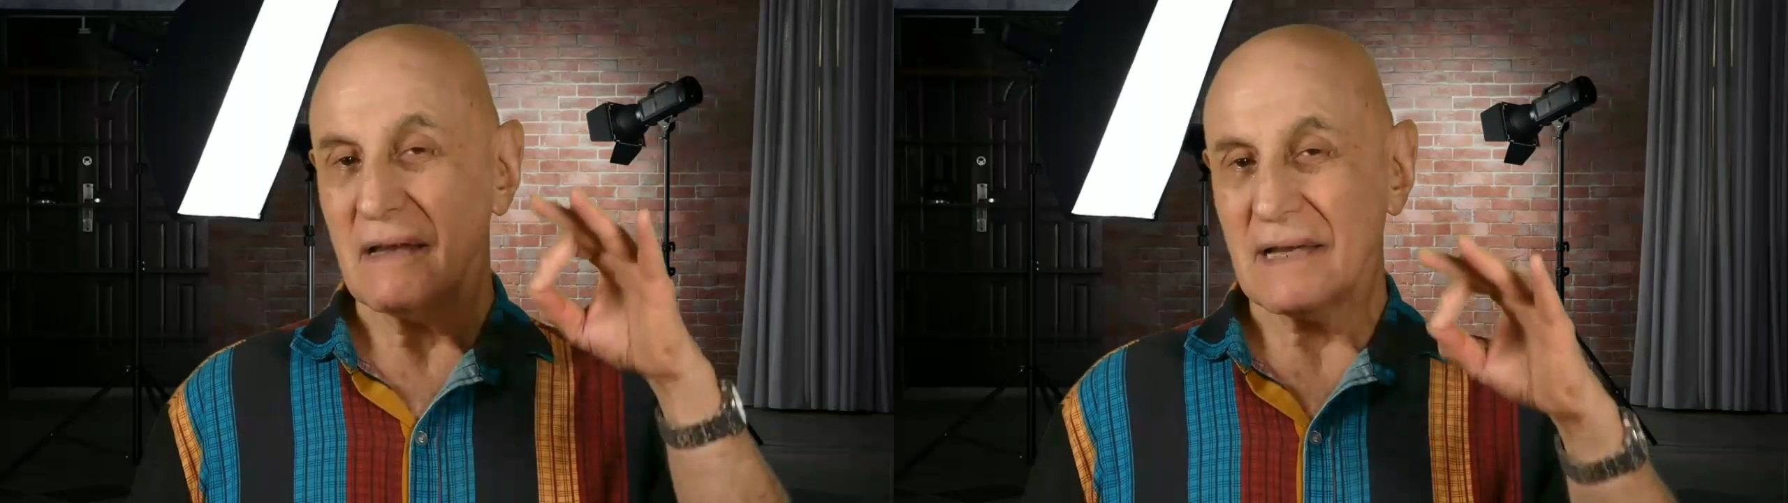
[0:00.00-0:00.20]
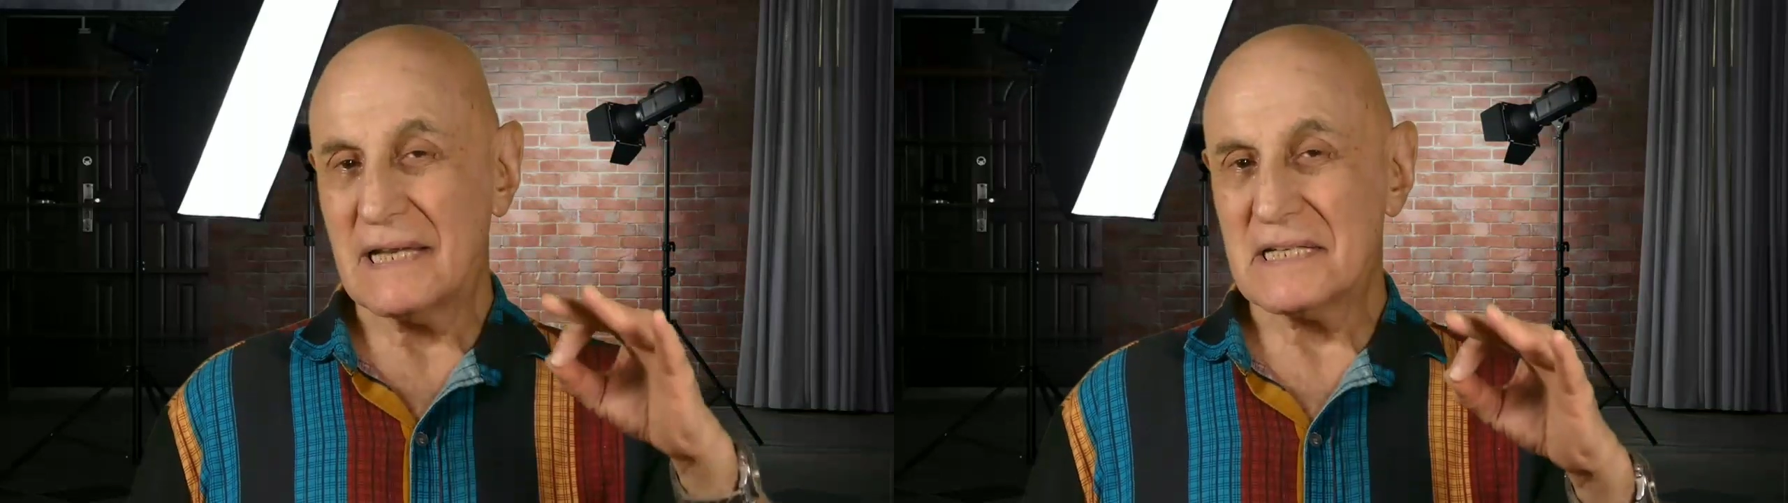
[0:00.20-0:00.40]

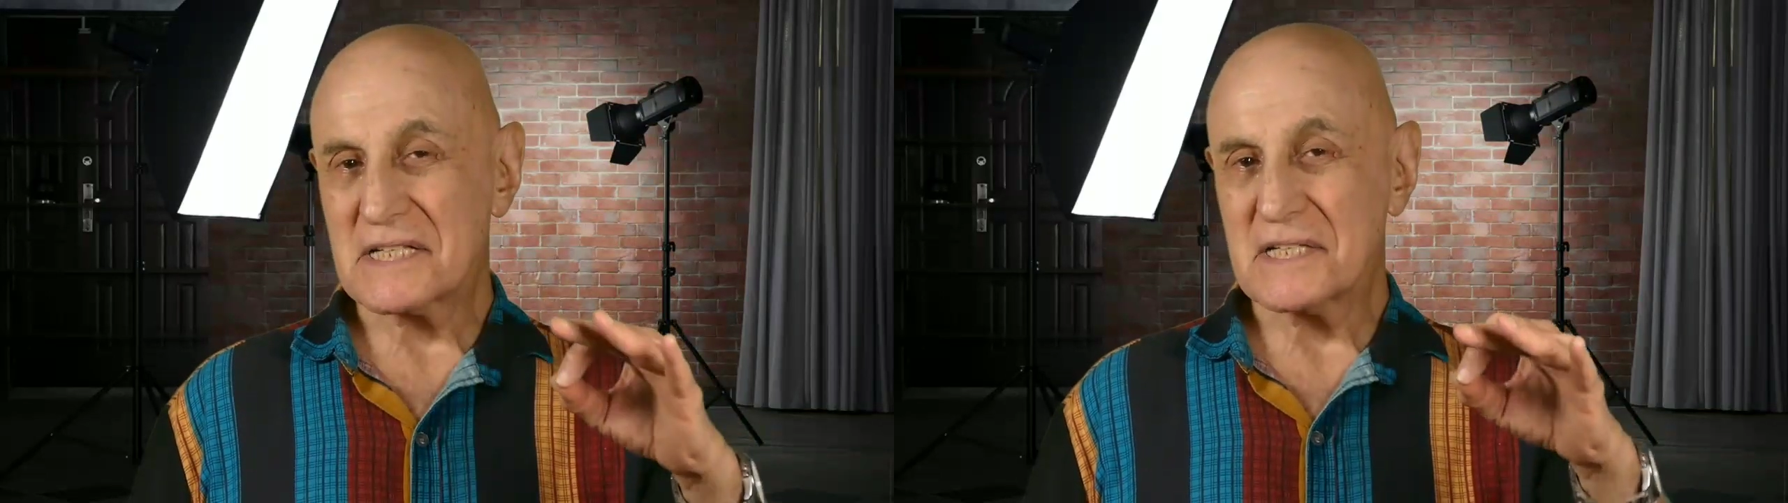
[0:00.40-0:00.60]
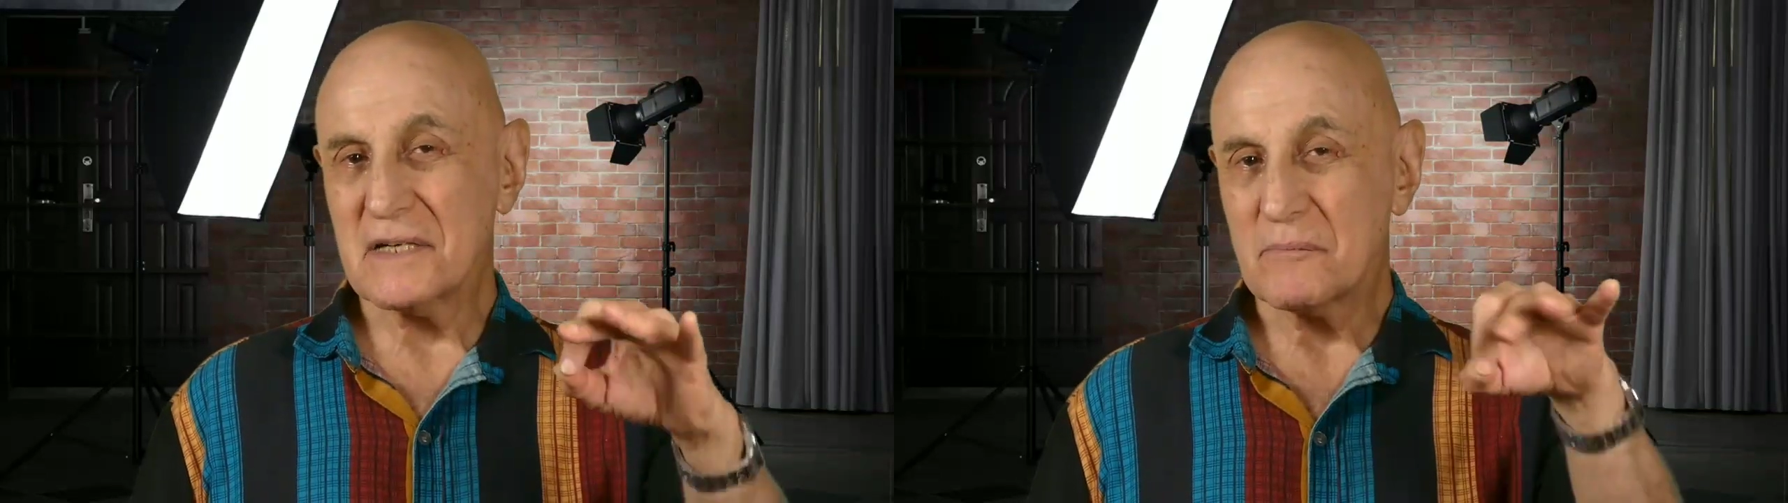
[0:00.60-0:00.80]

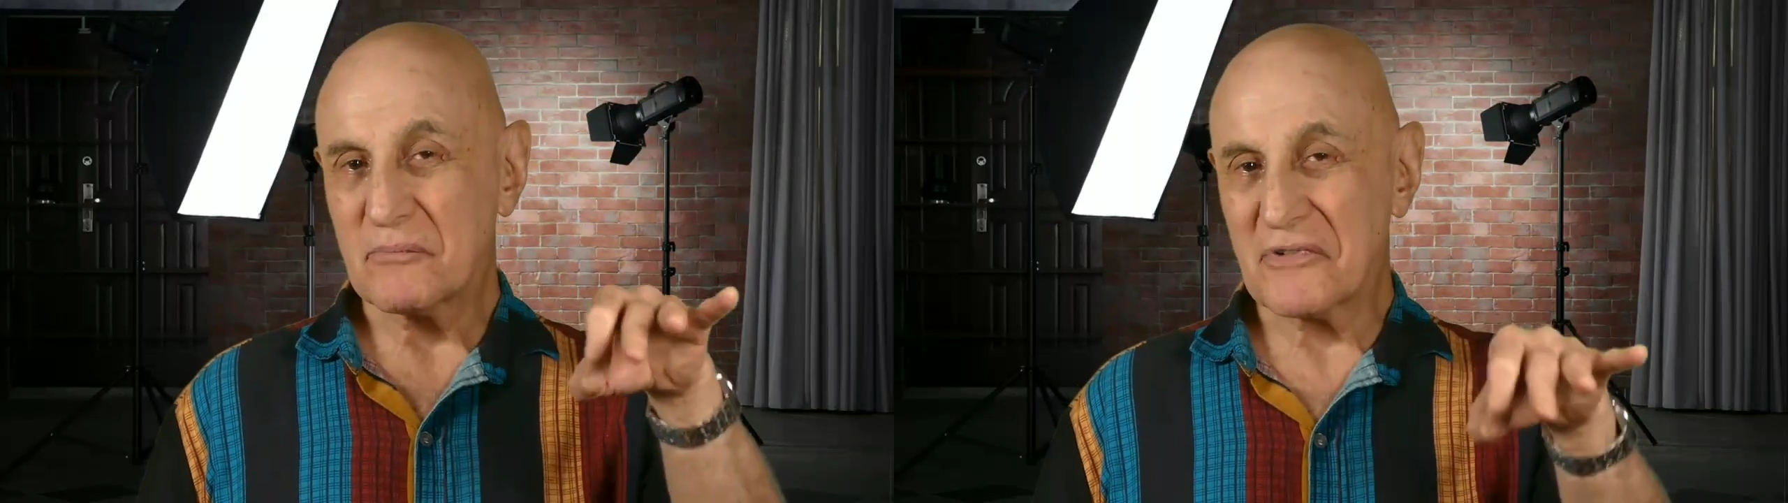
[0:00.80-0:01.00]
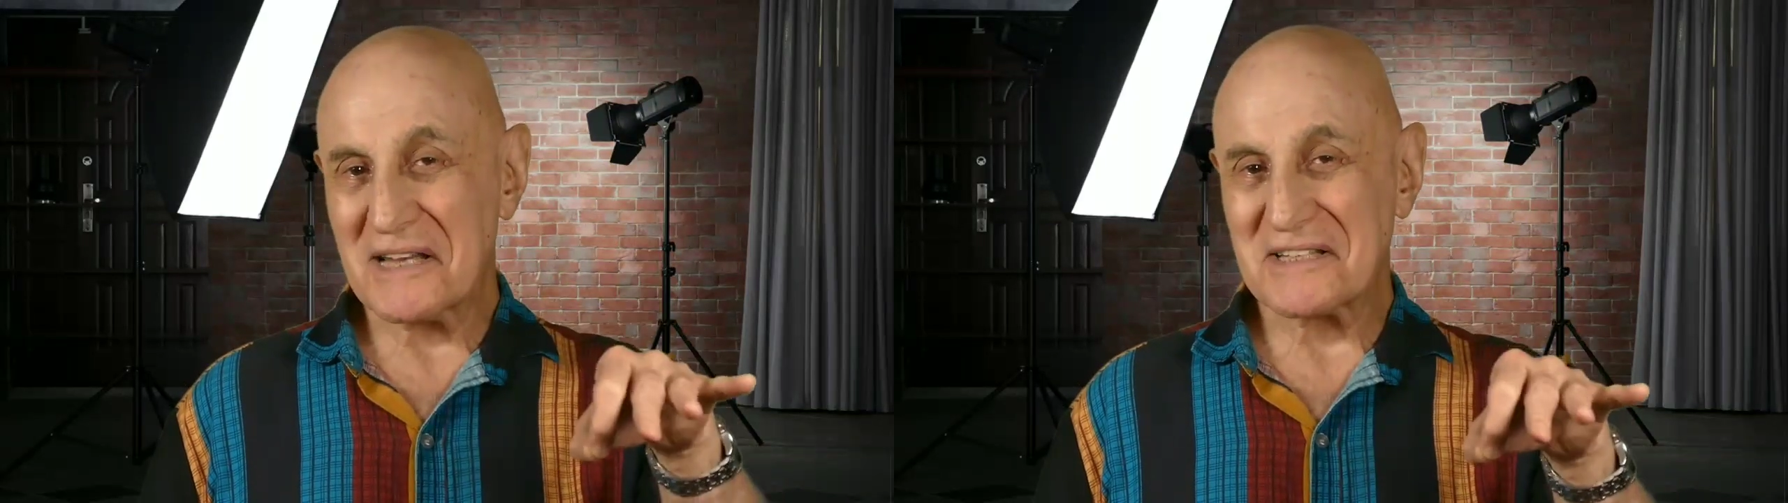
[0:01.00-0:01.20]
instant
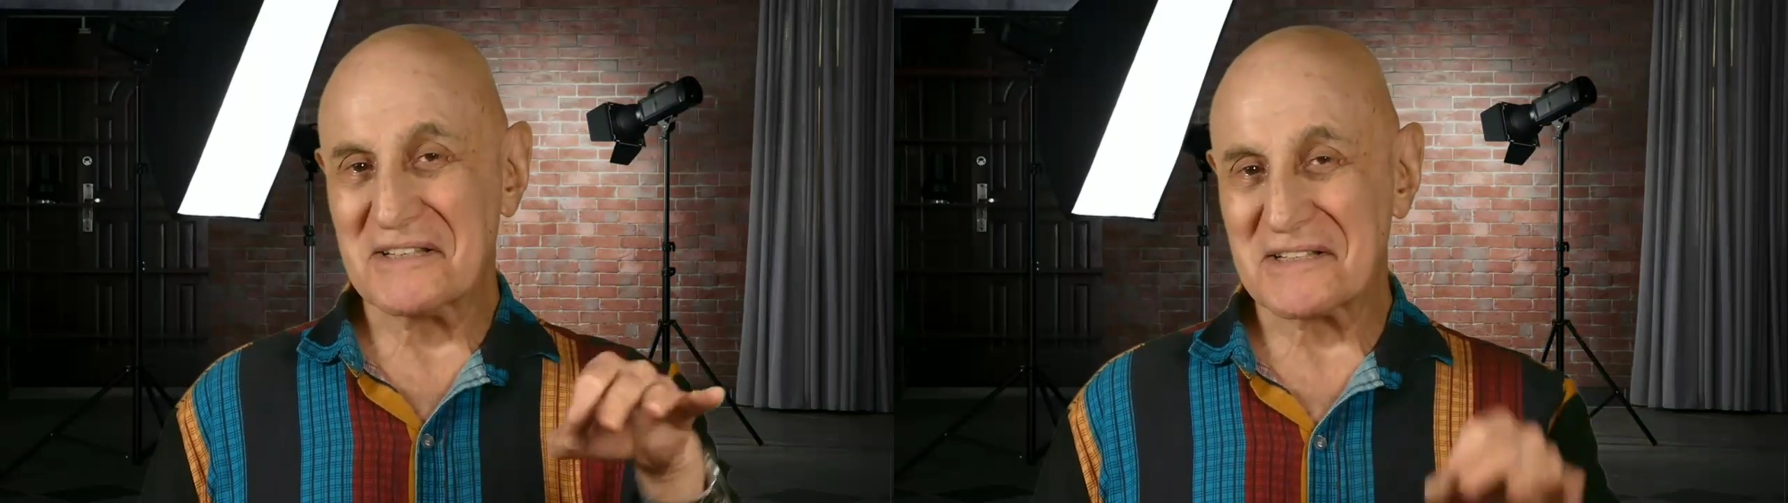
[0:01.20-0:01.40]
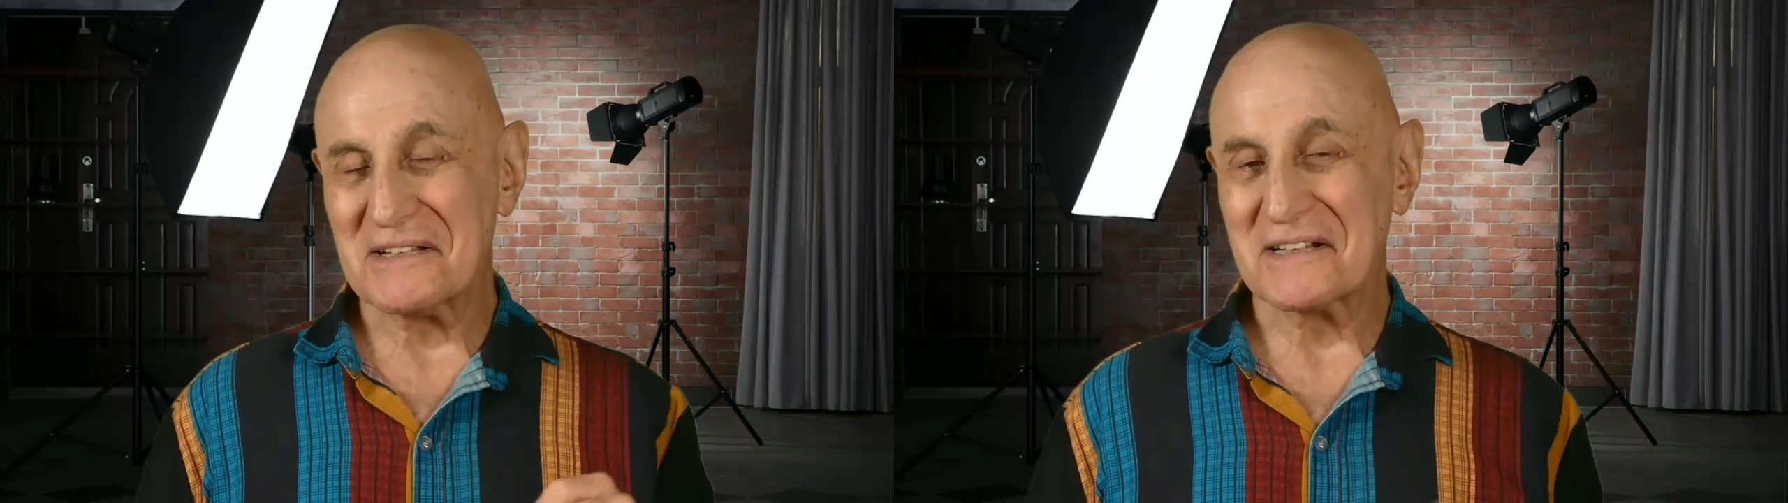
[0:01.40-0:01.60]

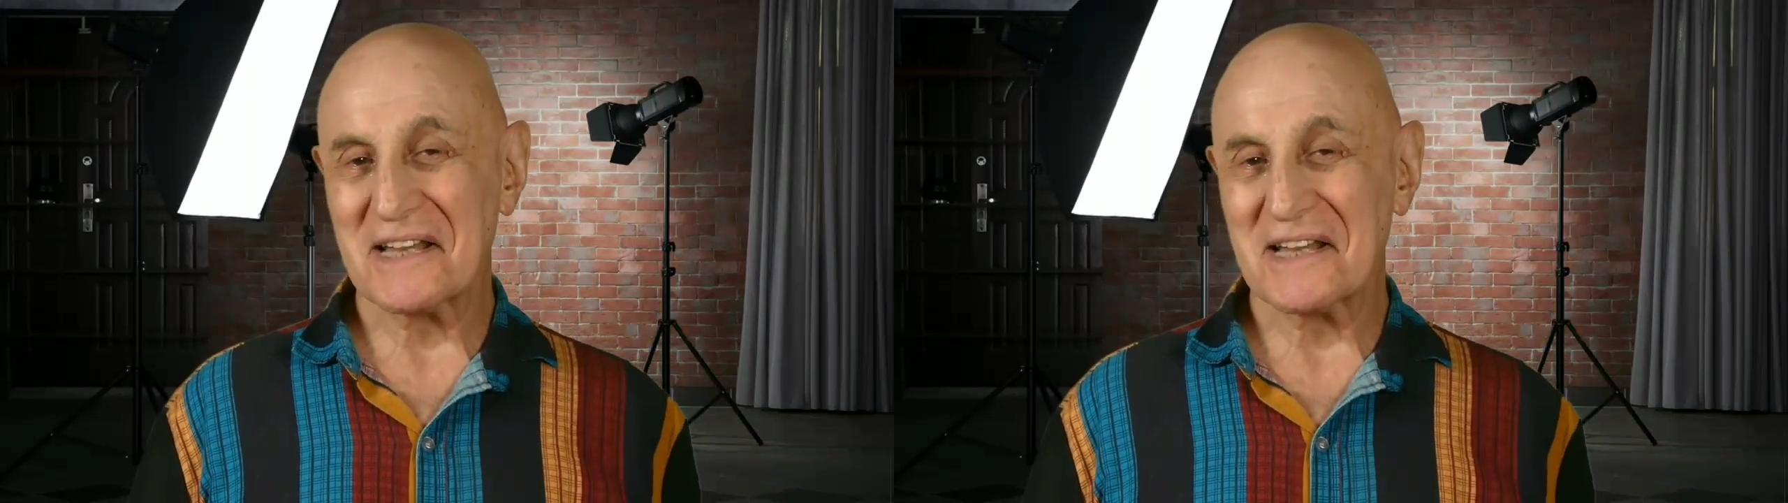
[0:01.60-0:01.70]
presence on